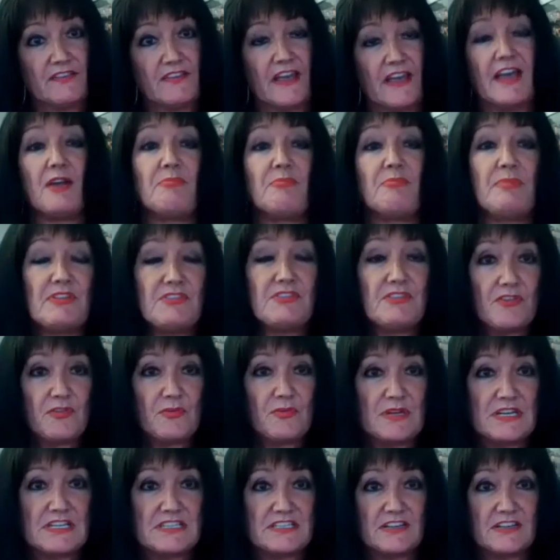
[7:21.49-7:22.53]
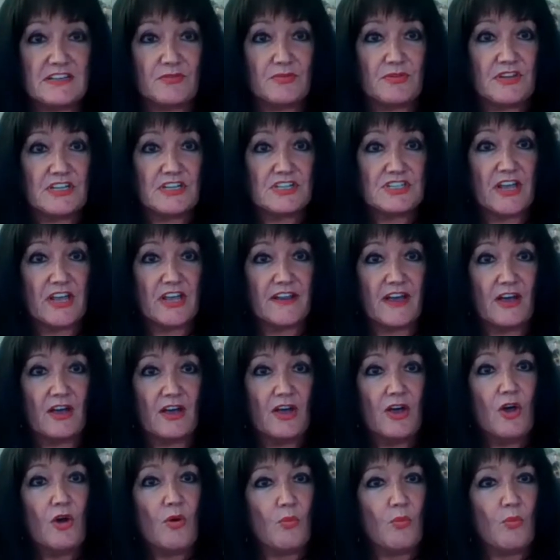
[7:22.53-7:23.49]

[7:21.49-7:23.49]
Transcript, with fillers: They had business meetings with each other.